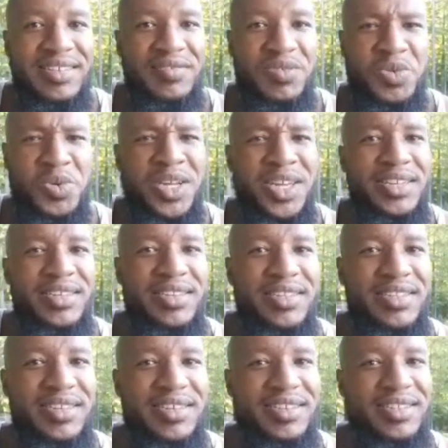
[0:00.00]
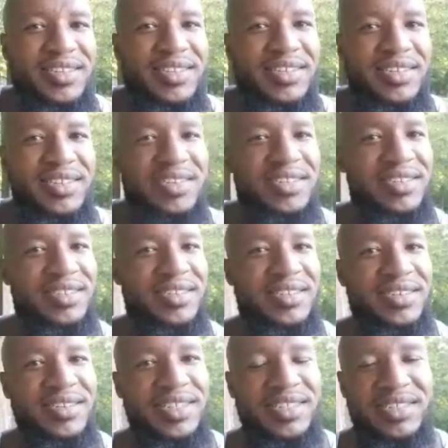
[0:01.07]
For what?
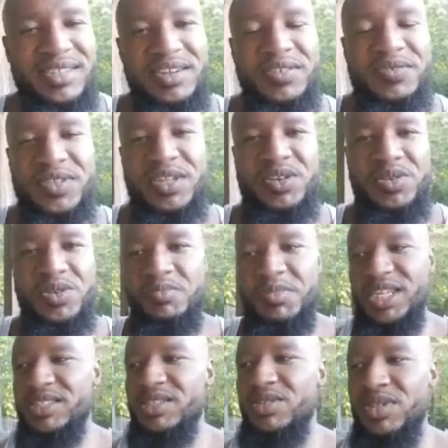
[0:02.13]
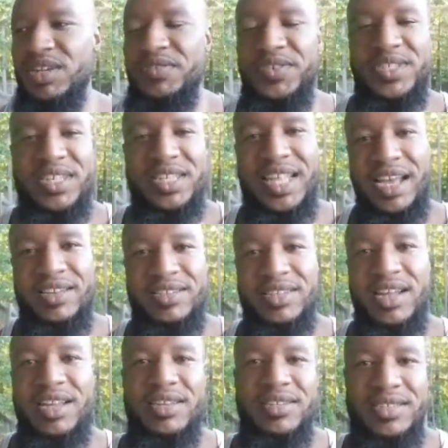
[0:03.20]
It makes no difference. $1,000,
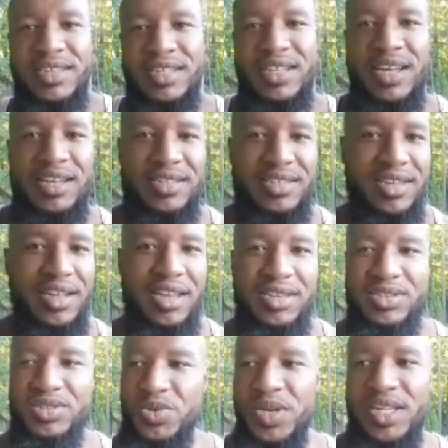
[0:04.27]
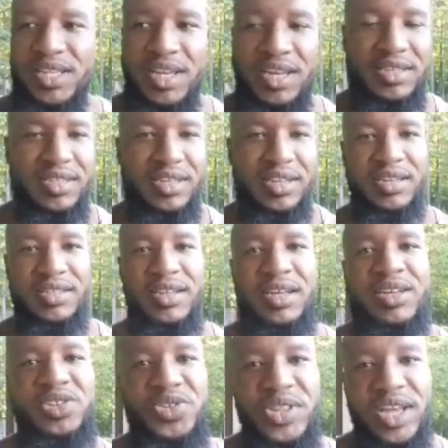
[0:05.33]
$10,000, $20,000,
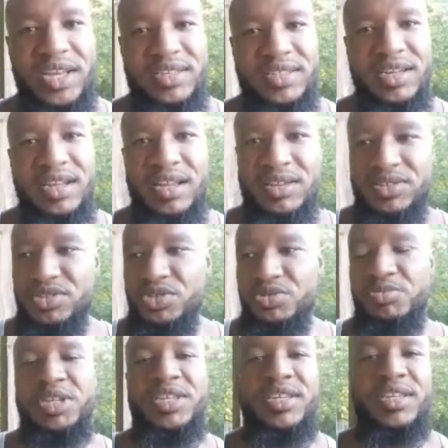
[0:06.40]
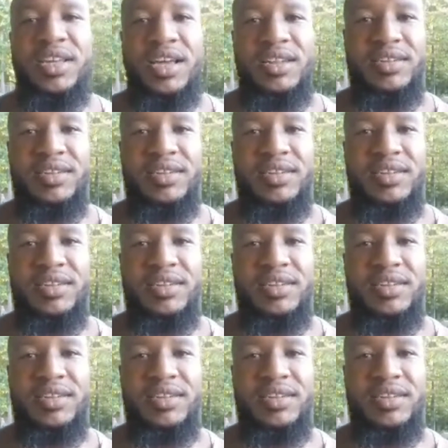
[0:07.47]
$100,000, $2 million.